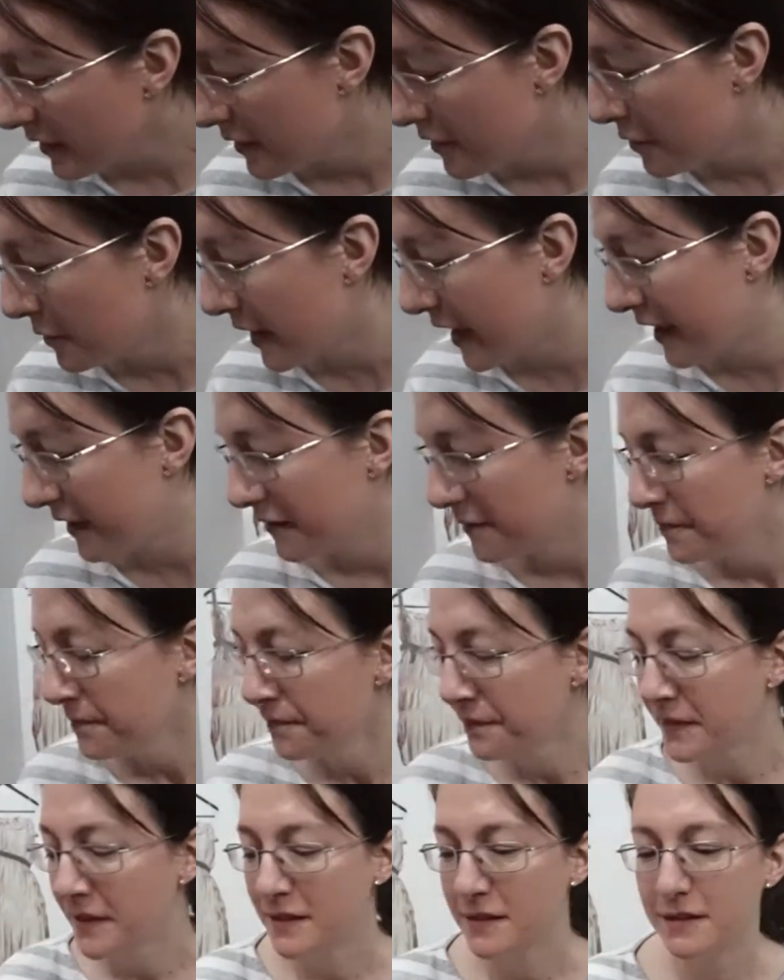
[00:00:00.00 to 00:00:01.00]
Okay,
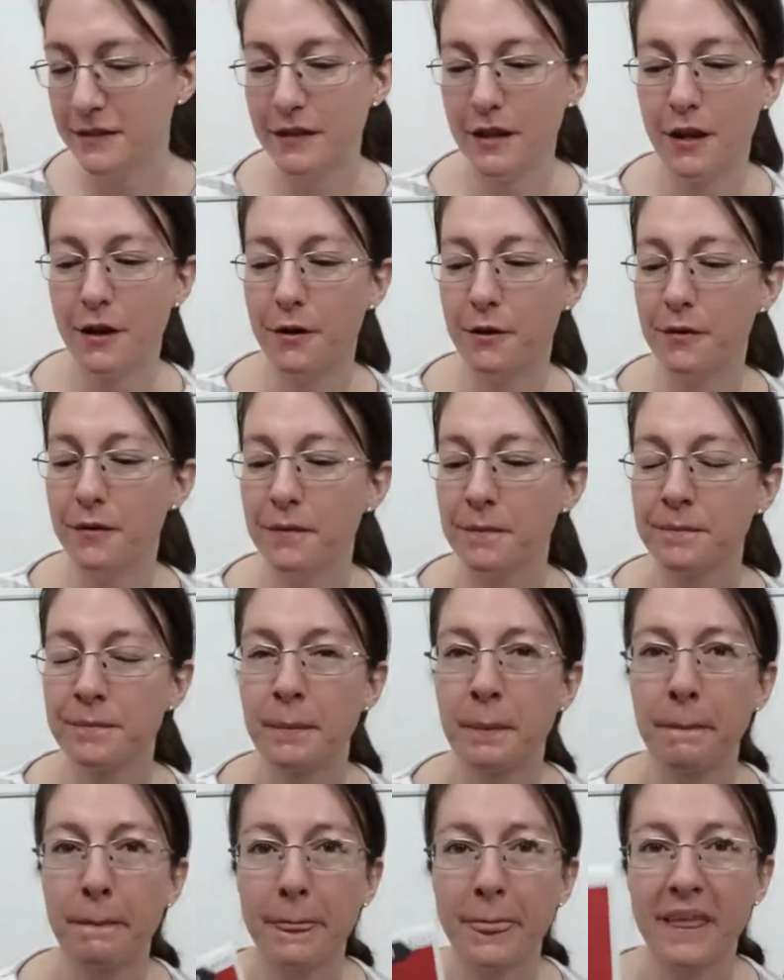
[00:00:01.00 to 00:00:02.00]
so
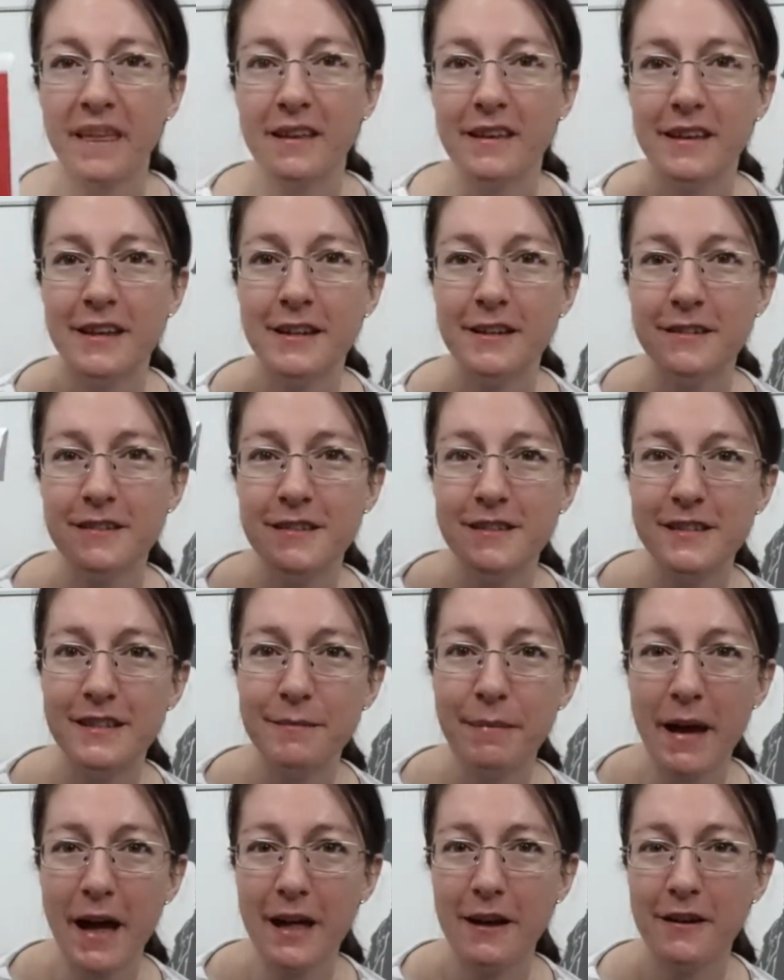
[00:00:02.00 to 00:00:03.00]
here's the
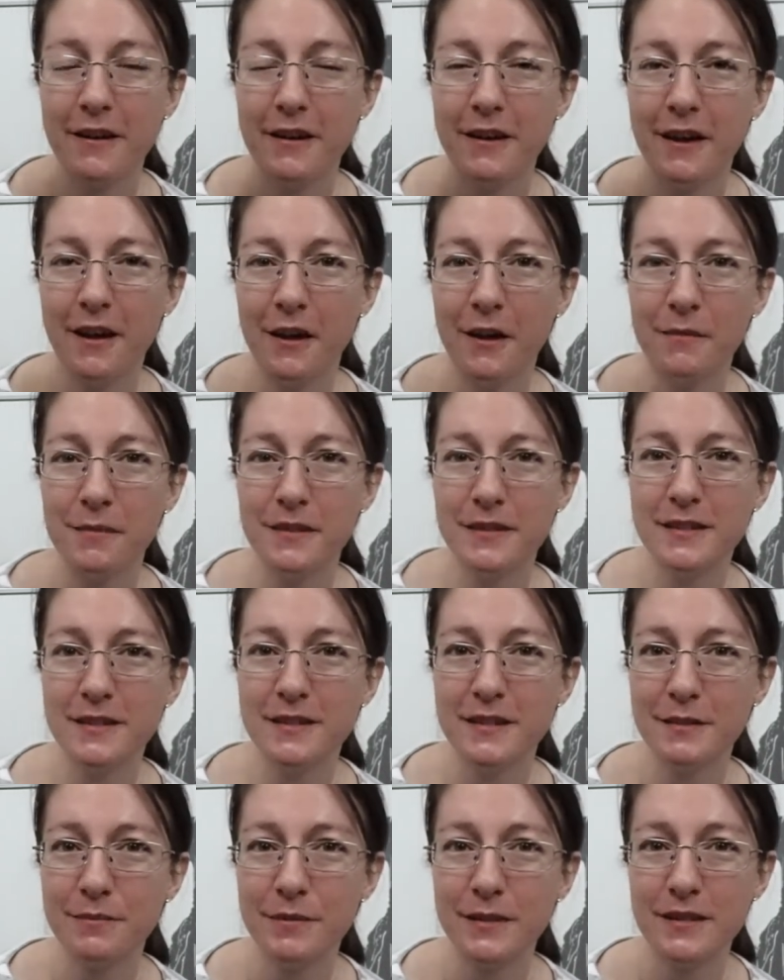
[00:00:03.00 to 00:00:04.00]
pattern. This
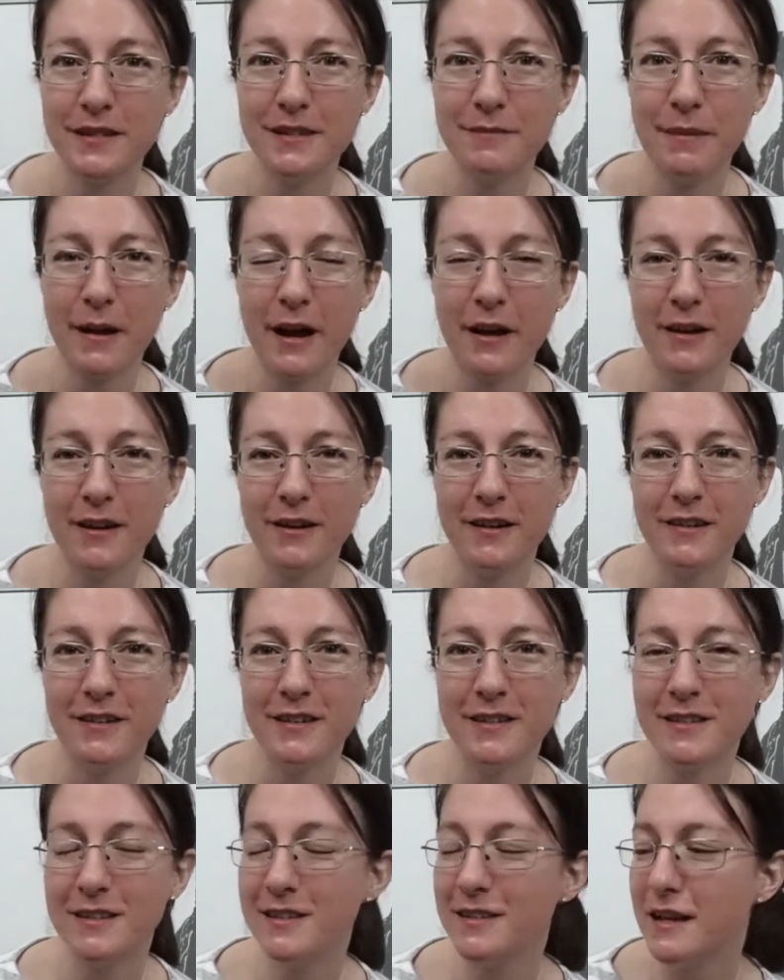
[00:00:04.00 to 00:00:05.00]
is a printed pattern.
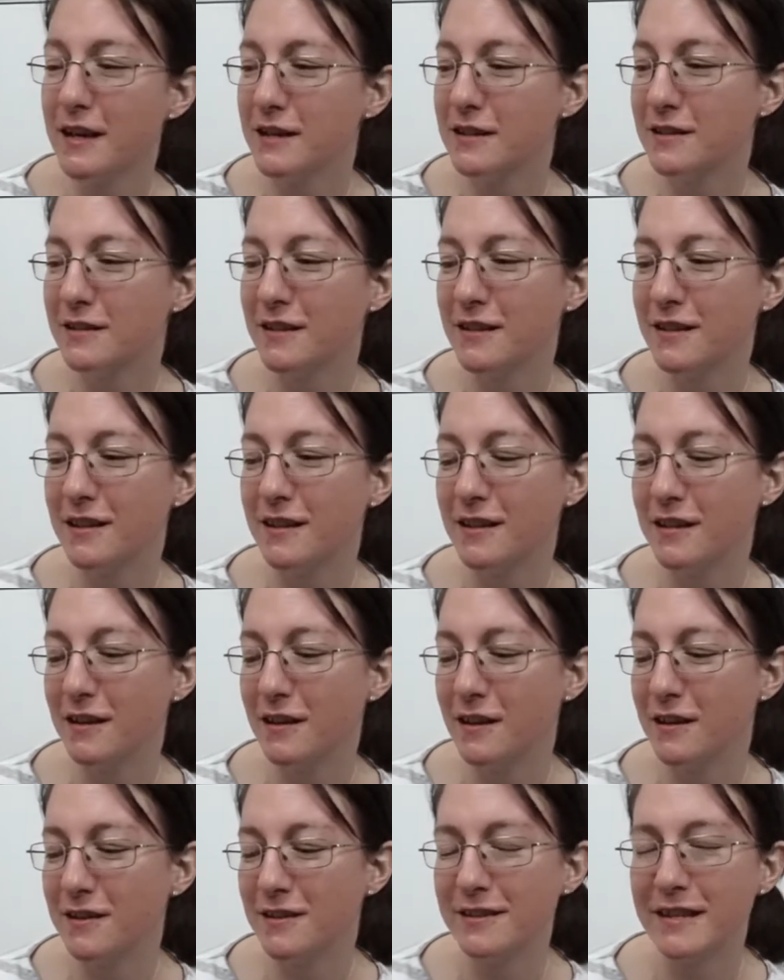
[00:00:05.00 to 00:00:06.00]
This is actually,
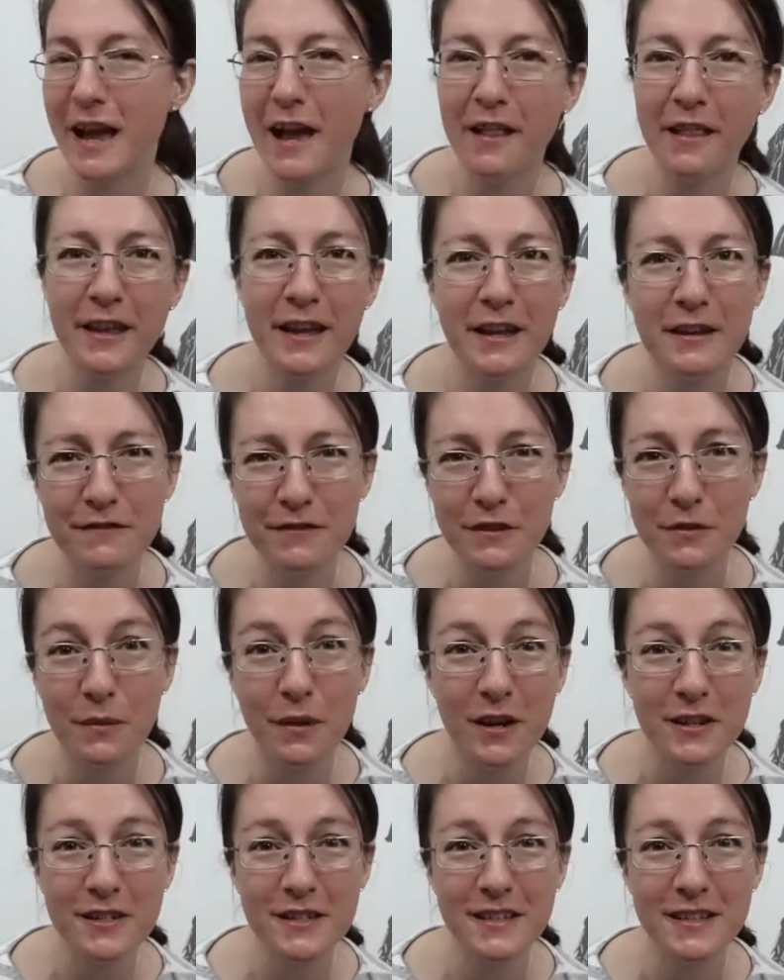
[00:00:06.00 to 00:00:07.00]
Sally, if you're
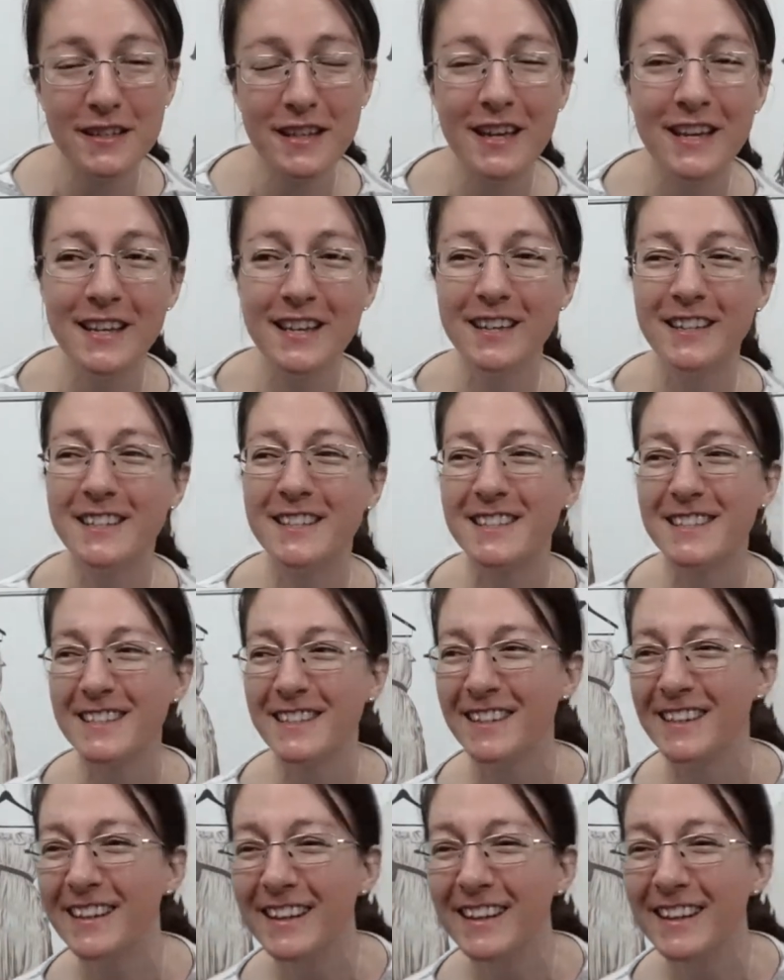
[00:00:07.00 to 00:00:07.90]
watching this,